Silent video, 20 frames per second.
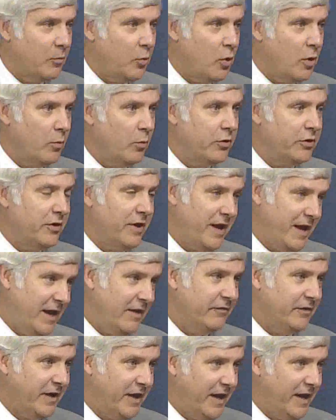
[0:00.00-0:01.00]
to the point where you
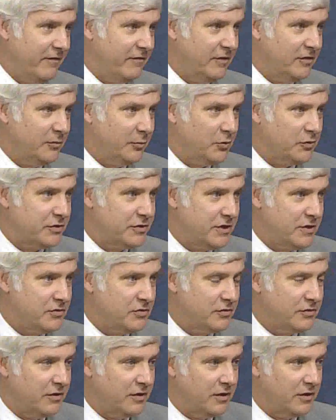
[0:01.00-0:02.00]
have to have this
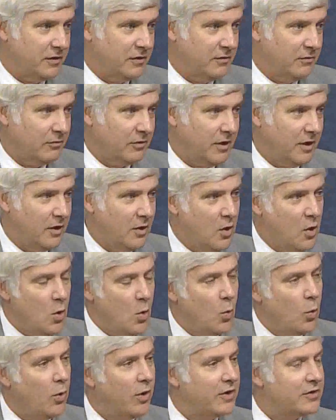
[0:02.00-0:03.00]
procedure done, okay,
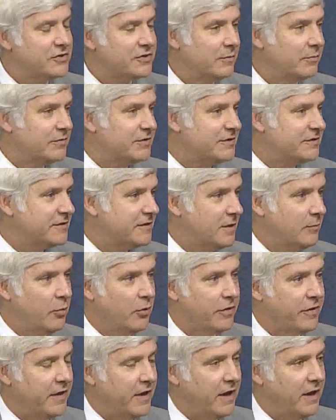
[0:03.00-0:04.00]
what are some
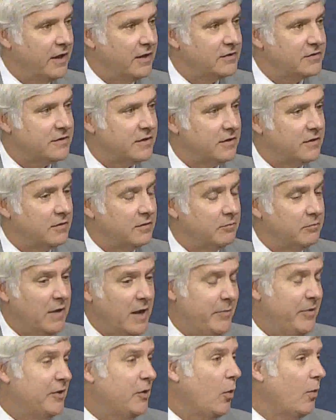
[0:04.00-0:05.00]
simple things that
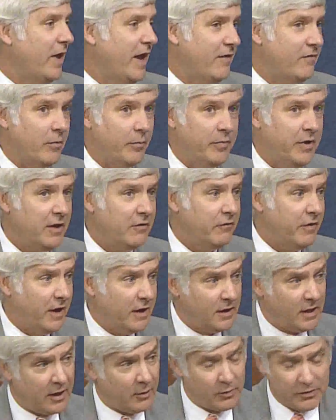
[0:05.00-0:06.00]
maybe you don't have a big
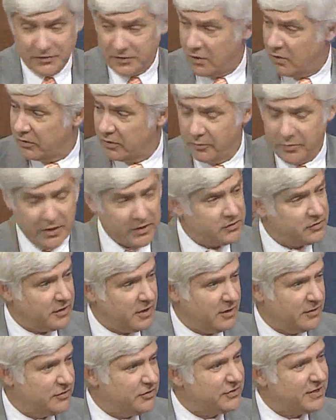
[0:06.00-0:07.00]
vein like we saw in the
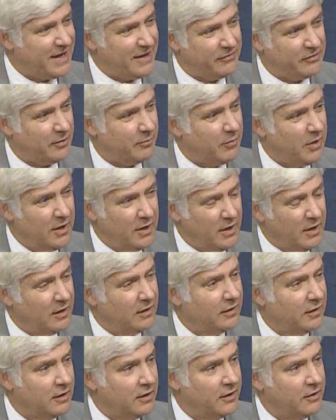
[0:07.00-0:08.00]
picture there, you just have some
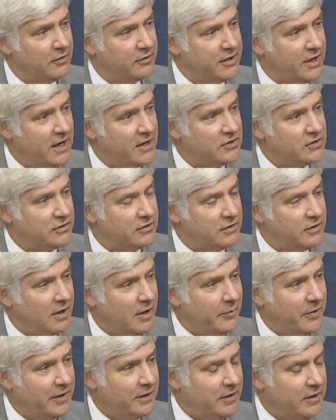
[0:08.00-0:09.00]
little irritation?
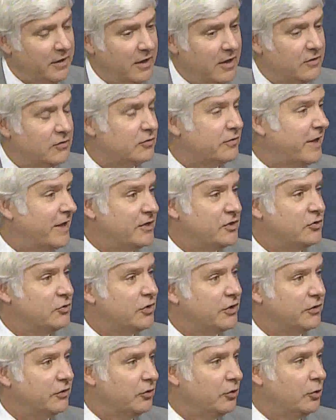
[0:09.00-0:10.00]
I mean, is there
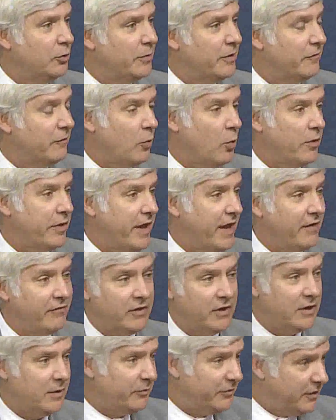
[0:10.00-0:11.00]
things you can do before they
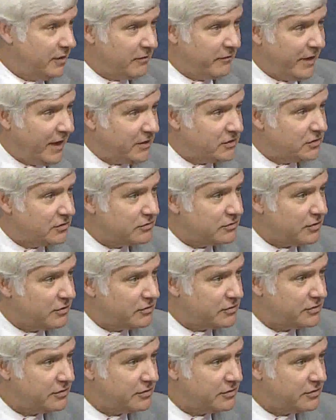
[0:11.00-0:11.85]
have to end up seeing a vascular